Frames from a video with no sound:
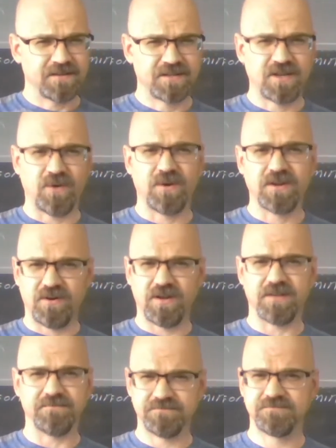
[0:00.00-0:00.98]
going
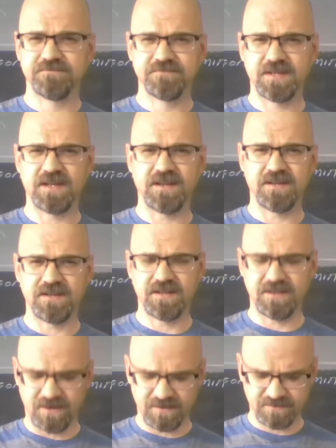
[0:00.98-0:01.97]
on
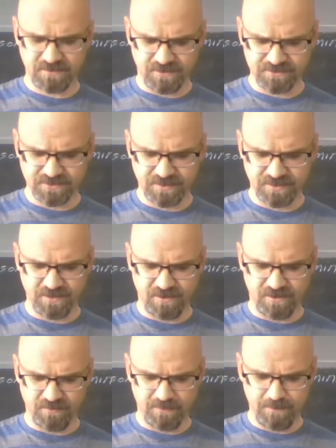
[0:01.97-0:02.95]
in our culture and in
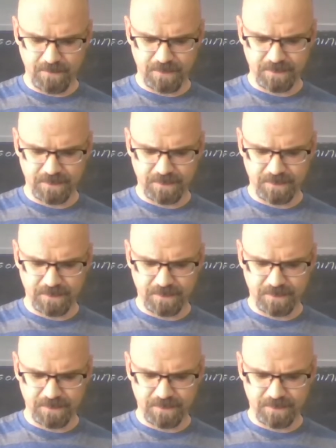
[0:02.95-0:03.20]
our world.